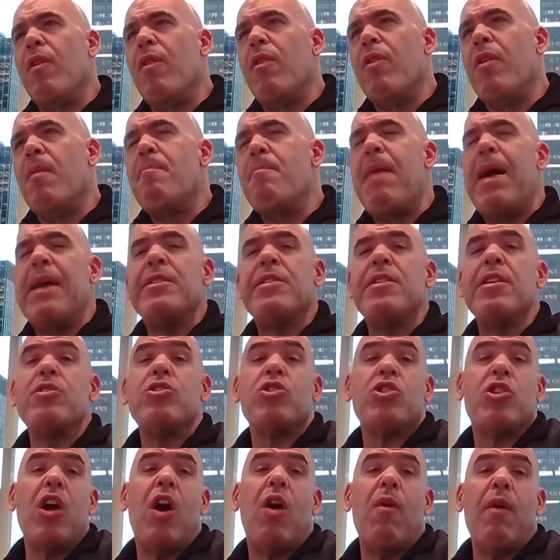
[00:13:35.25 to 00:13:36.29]
the
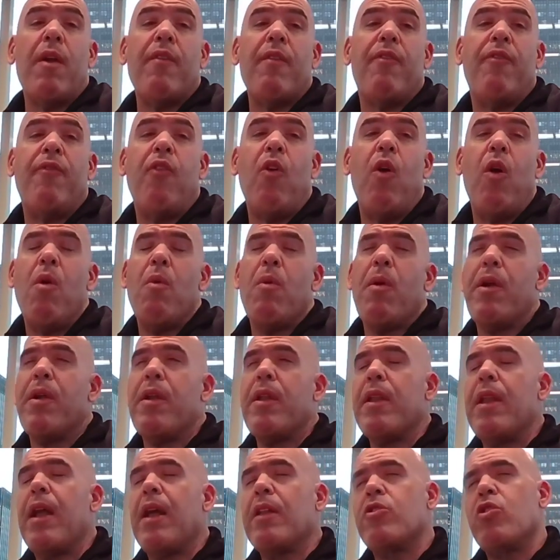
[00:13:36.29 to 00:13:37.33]
message going forward,
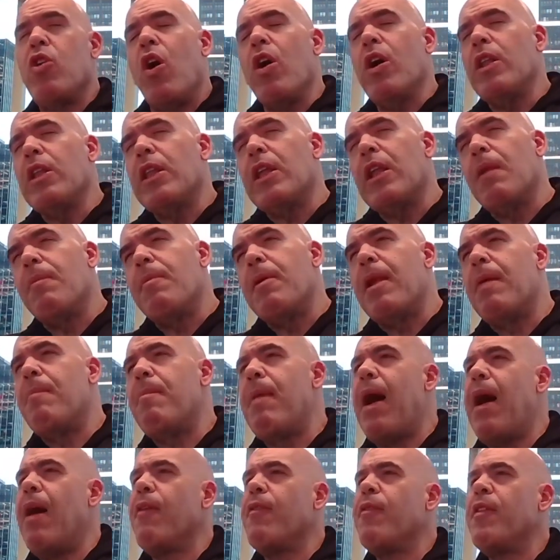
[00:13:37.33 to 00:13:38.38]
and I'll talk a little bit
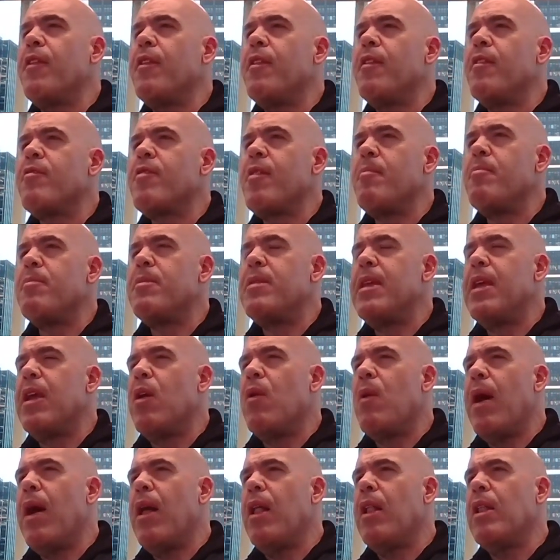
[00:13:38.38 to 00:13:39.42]
about some
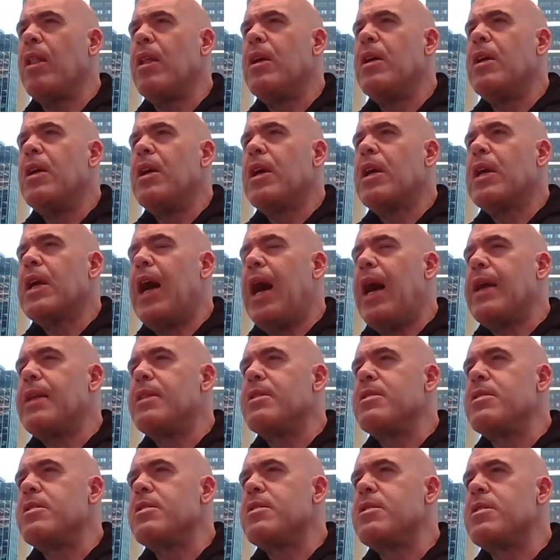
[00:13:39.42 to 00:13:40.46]
DOL
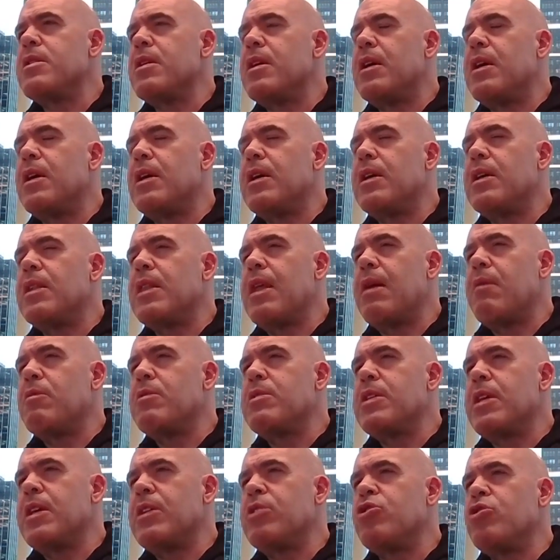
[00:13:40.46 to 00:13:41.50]
guidance that
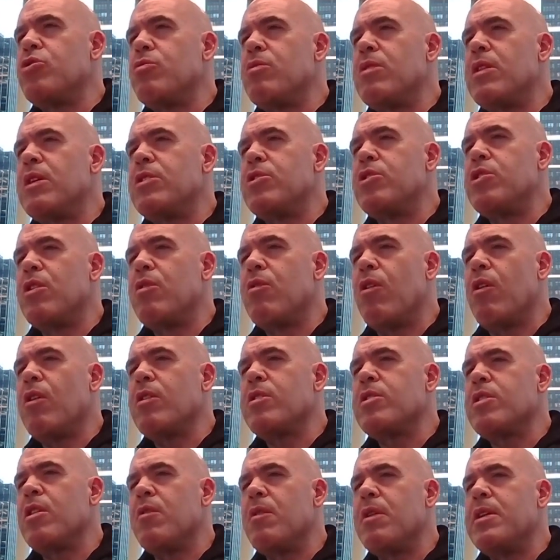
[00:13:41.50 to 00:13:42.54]
was issued this year
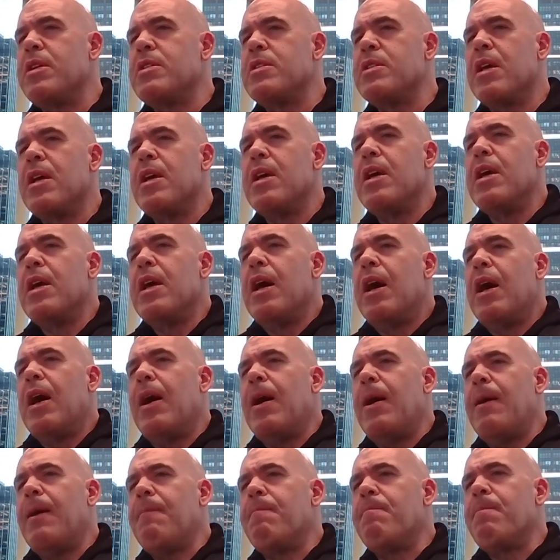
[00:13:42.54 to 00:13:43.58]
also, is
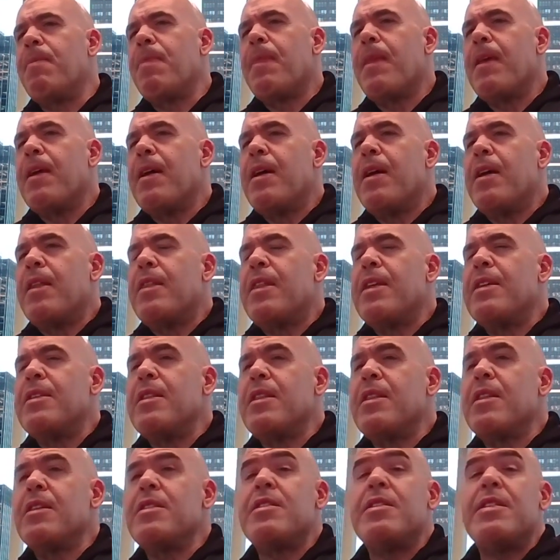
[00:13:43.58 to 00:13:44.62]

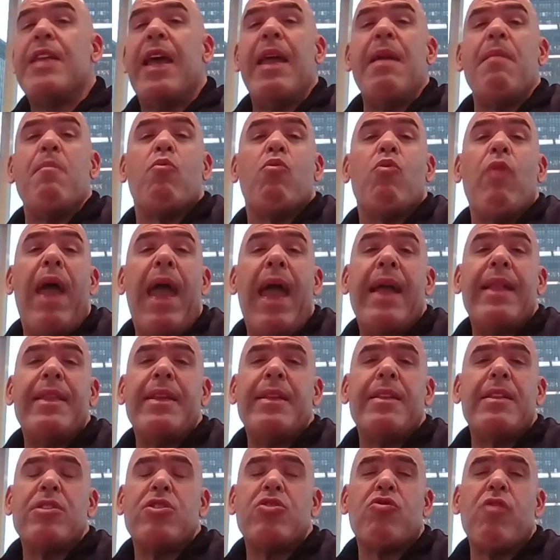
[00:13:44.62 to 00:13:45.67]
the same
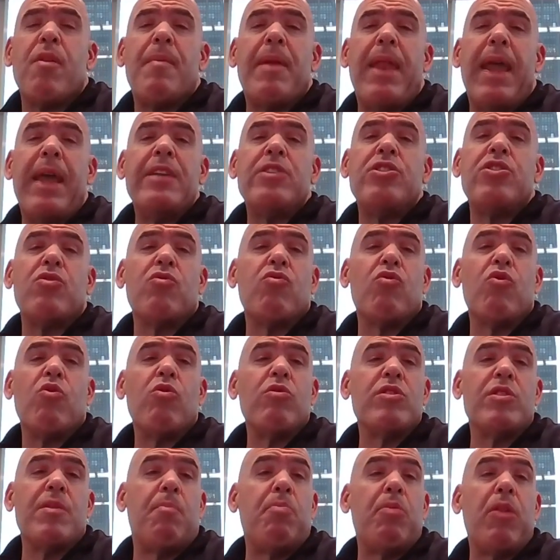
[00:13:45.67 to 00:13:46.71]
anti-discrimination
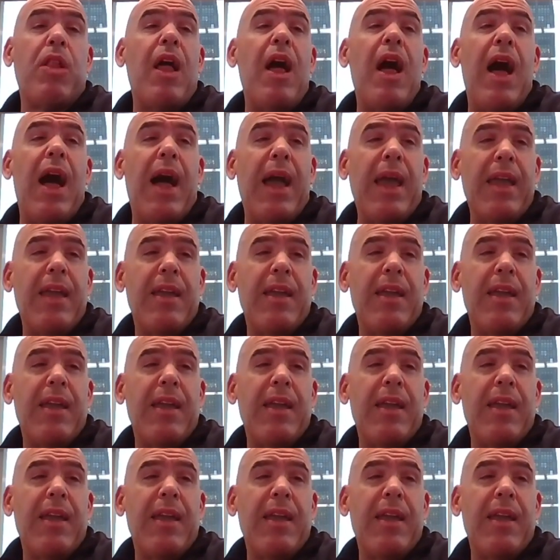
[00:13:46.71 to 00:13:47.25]
rules apply.